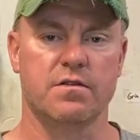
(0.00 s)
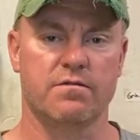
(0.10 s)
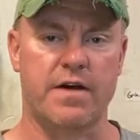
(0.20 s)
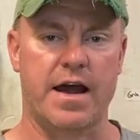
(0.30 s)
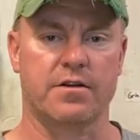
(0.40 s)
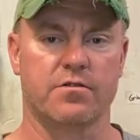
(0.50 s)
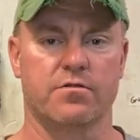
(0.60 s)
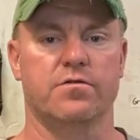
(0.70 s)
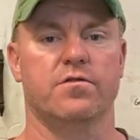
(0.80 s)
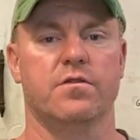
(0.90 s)

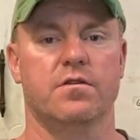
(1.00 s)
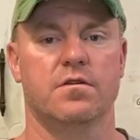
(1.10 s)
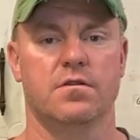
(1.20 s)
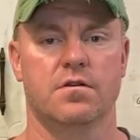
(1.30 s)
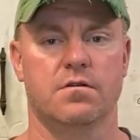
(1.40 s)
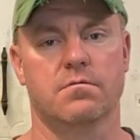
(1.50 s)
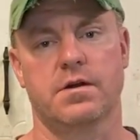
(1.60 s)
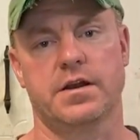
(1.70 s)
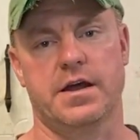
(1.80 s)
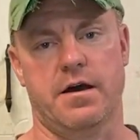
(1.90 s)
factors
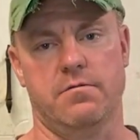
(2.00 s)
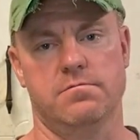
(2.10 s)
right now.